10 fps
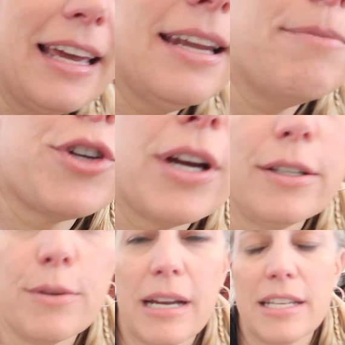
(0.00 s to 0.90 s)
and I'm
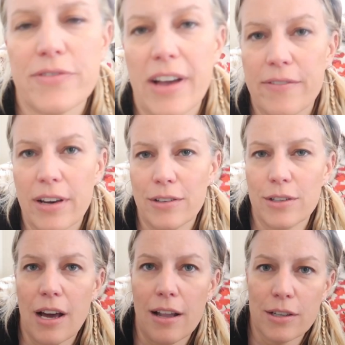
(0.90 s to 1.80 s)
trying to raise
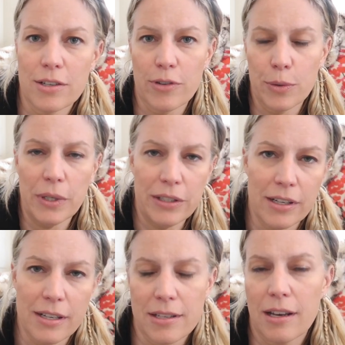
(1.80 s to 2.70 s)
$500 for
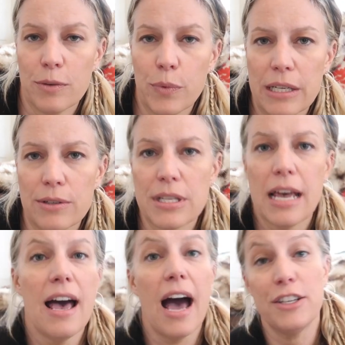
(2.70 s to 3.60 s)
Wilderness on Wheels.
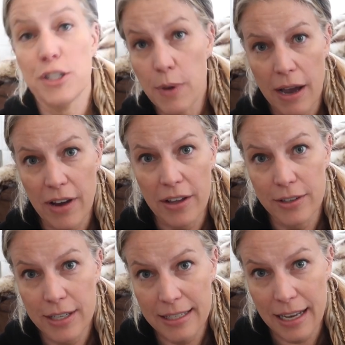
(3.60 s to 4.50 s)
I do have
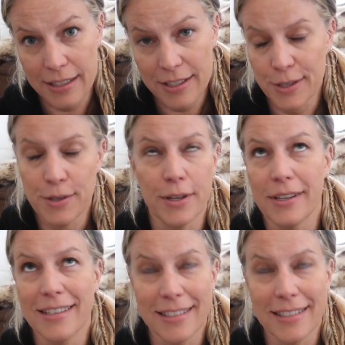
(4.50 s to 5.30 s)
other designs too, so it